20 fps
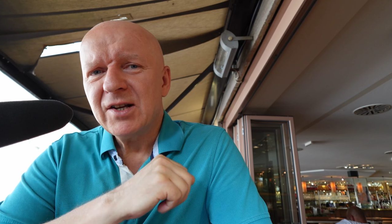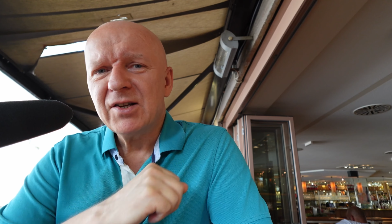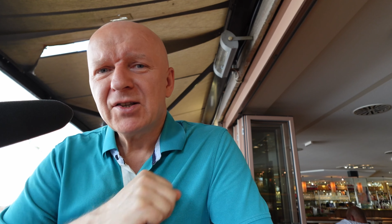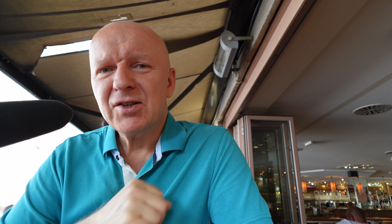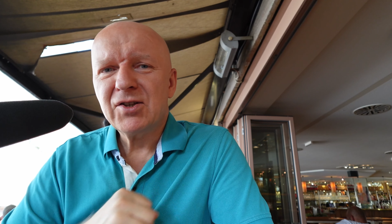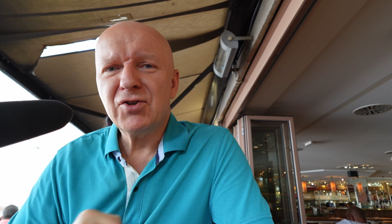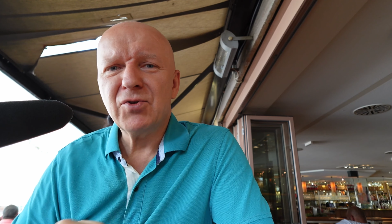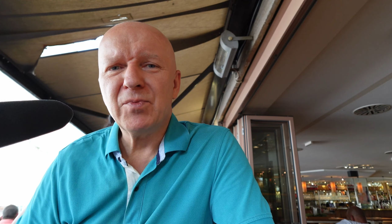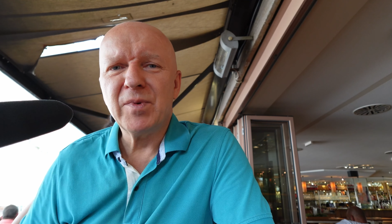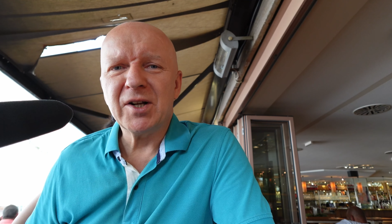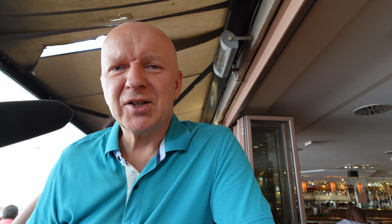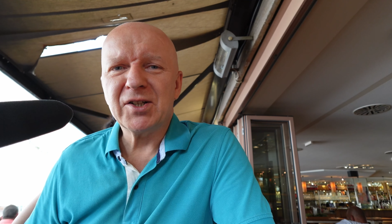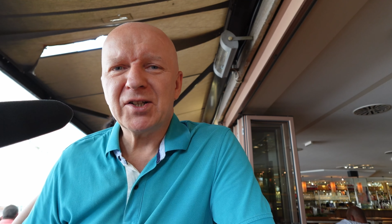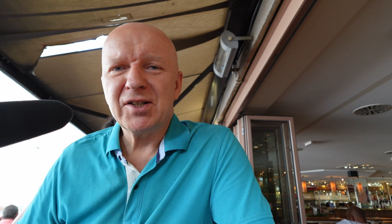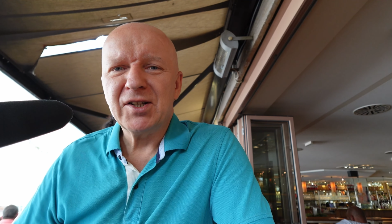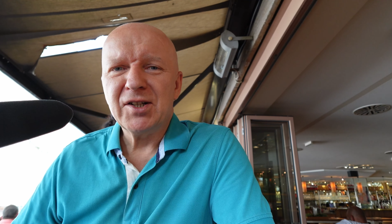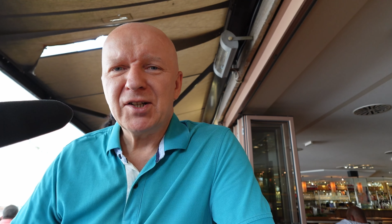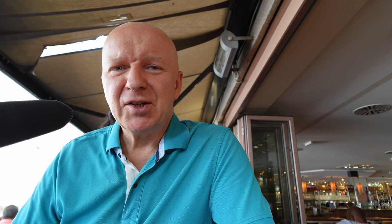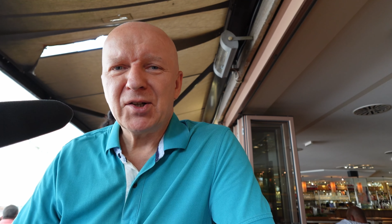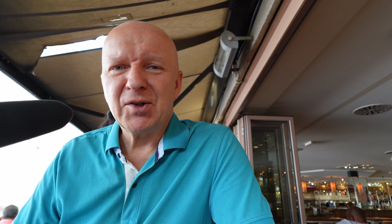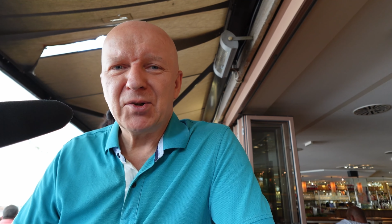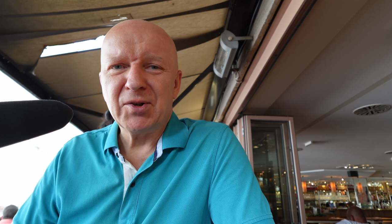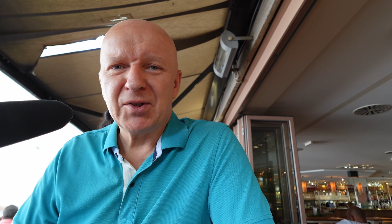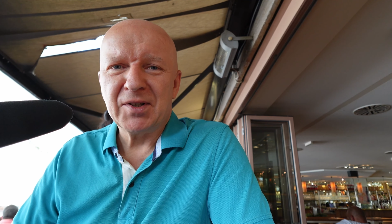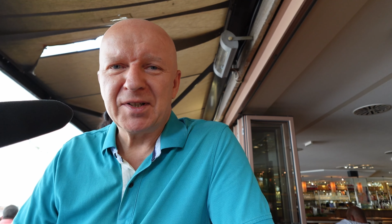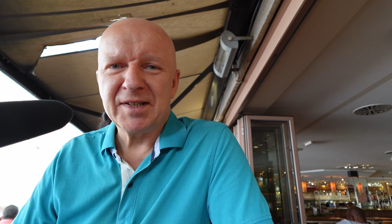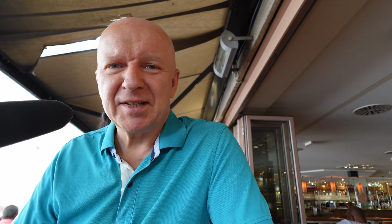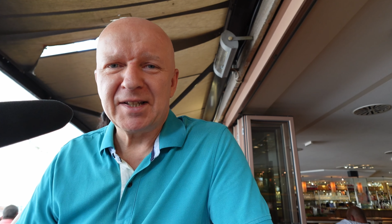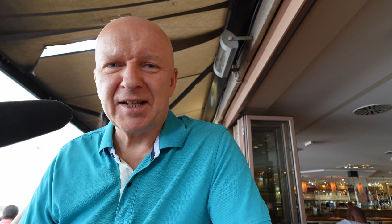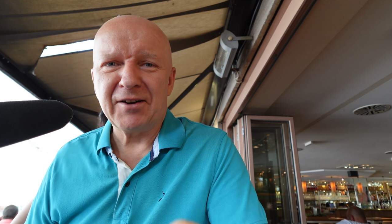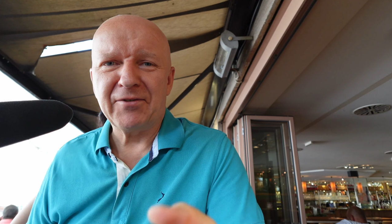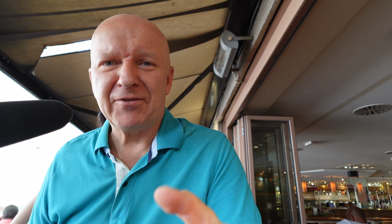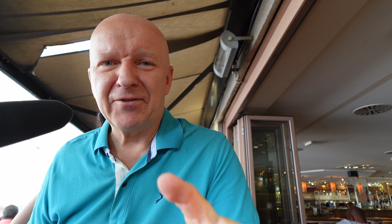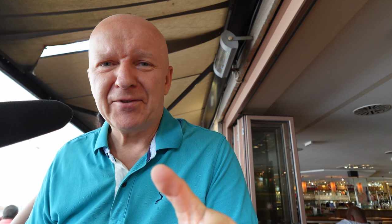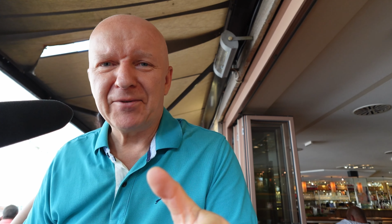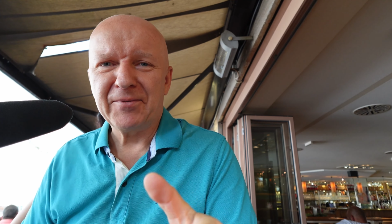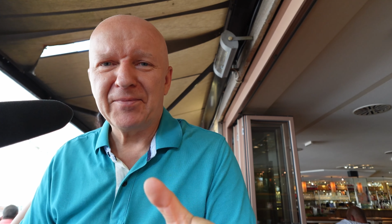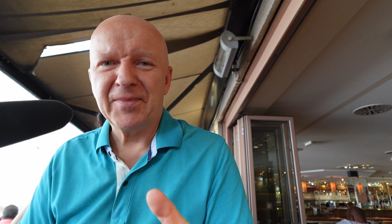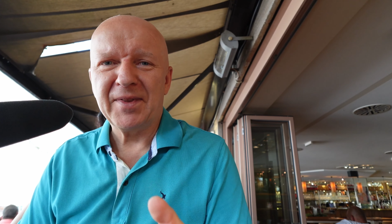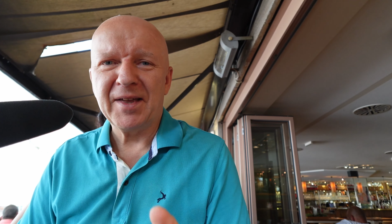So much good stuff
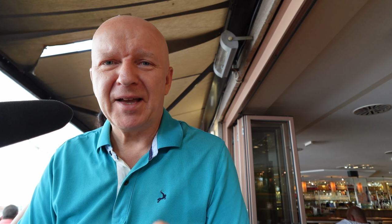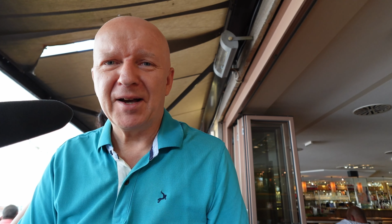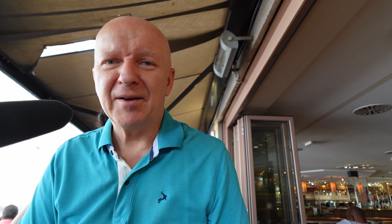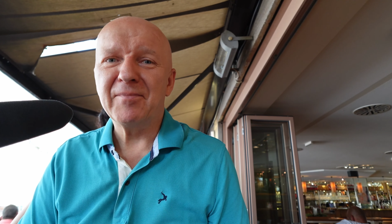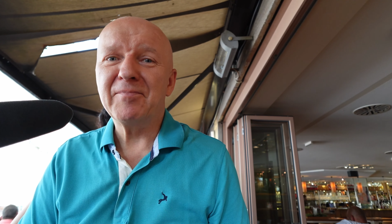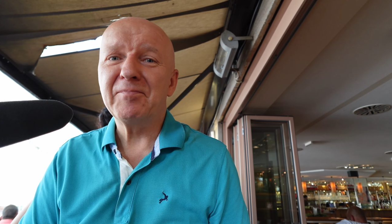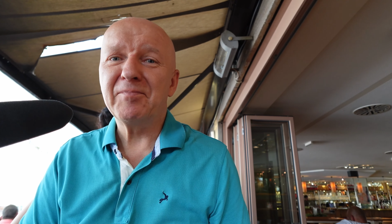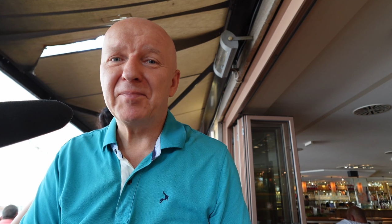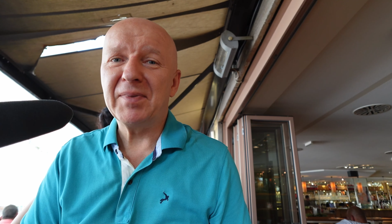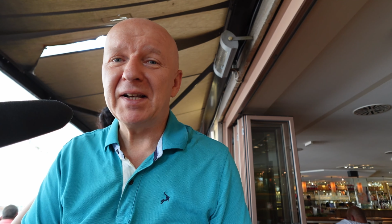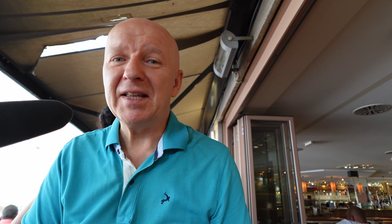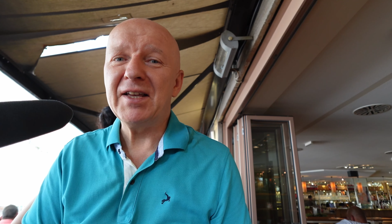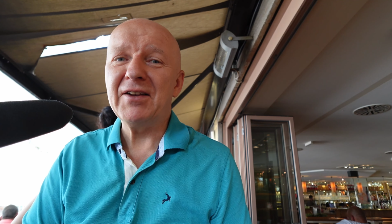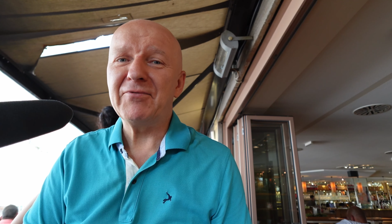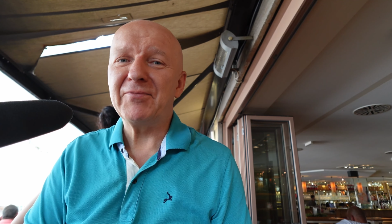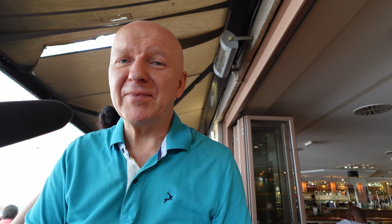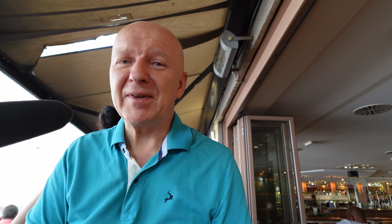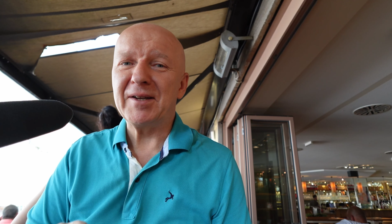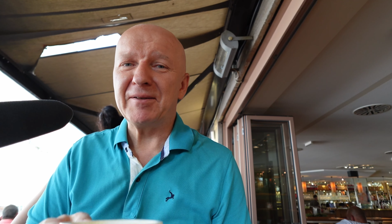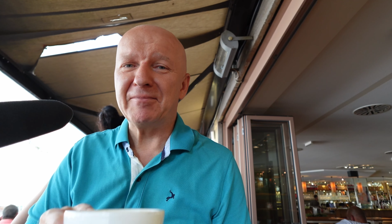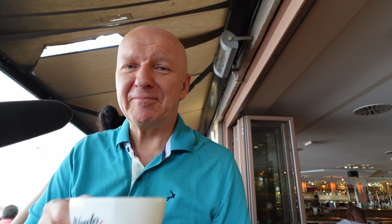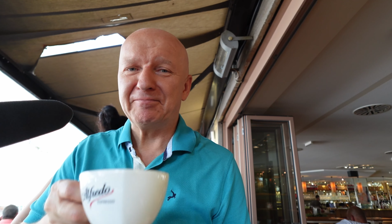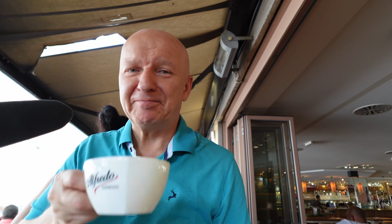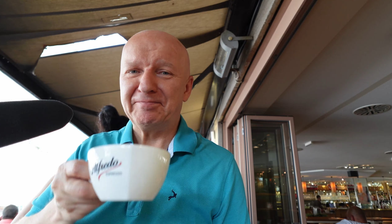there. Believe me.